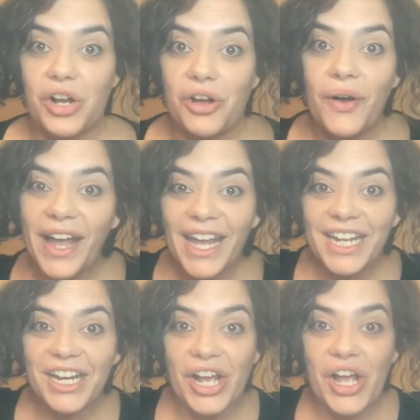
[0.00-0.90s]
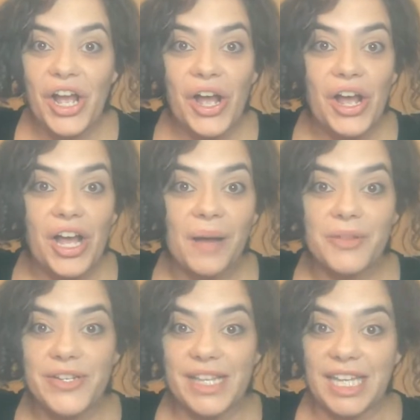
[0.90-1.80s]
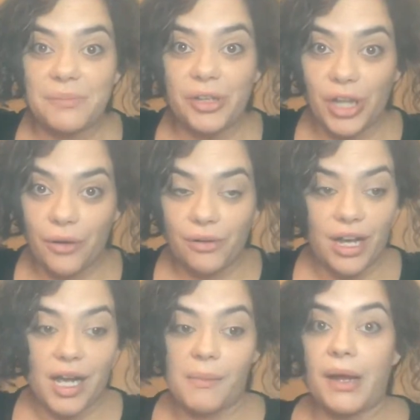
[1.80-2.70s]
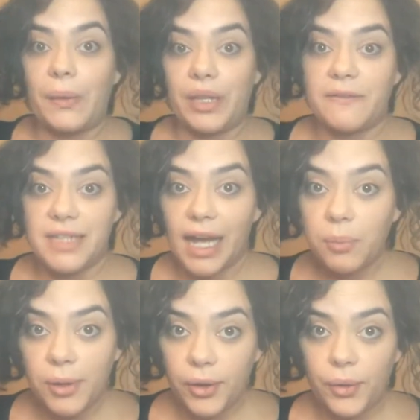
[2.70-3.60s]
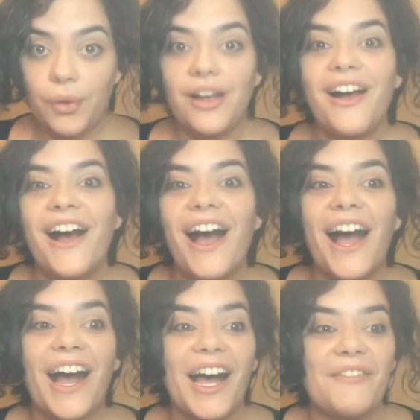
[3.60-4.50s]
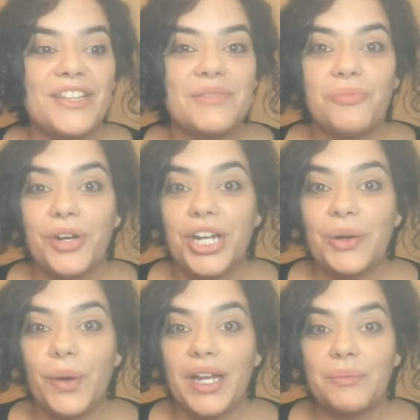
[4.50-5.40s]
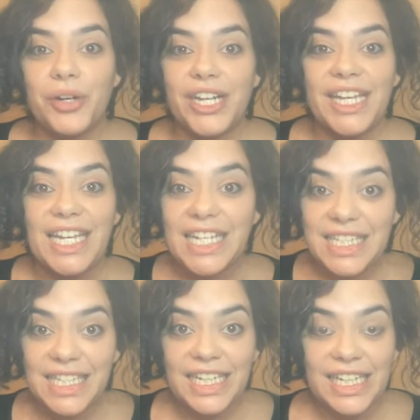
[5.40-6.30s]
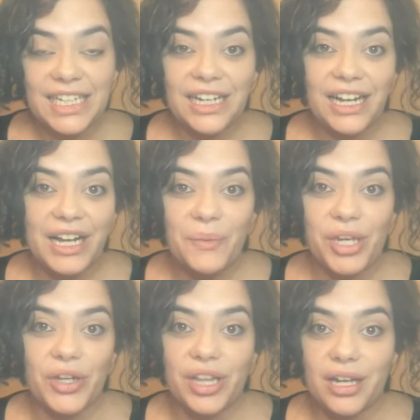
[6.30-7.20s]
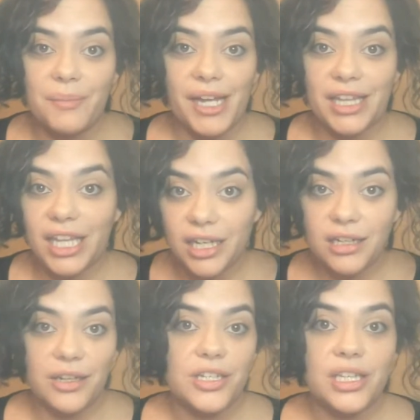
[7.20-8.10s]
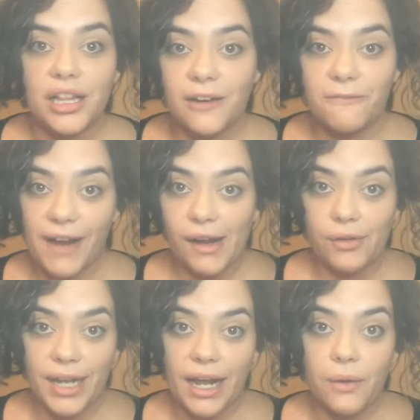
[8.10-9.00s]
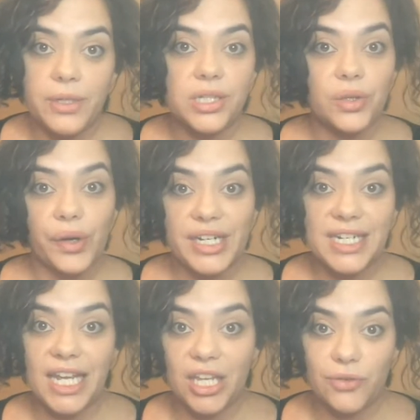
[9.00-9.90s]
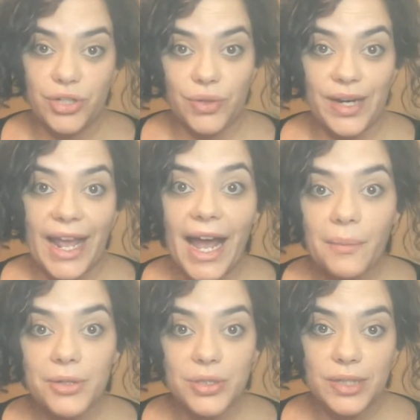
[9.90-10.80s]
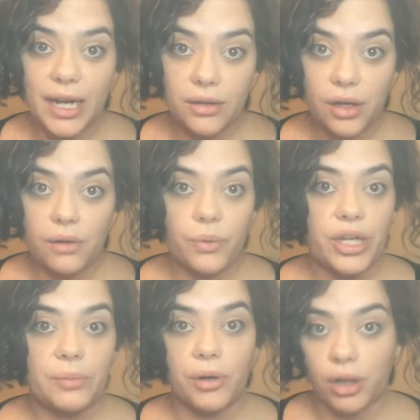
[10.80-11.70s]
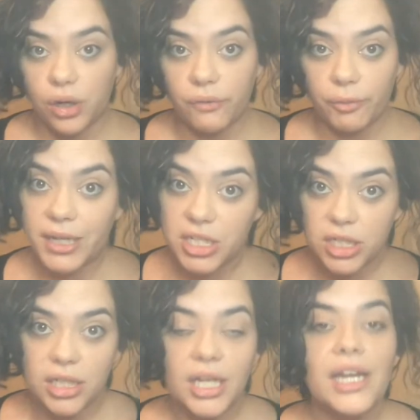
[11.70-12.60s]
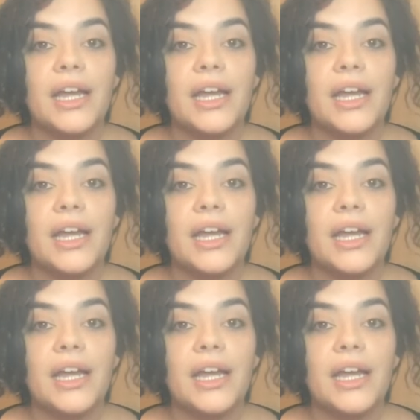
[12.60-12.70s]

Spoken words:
go ahead and there's a link below. I would love to help you. It's pretty quick and pretty easy. When you click on my link, you just click on File Now, which is going to take you to an app to download where you can put all your information.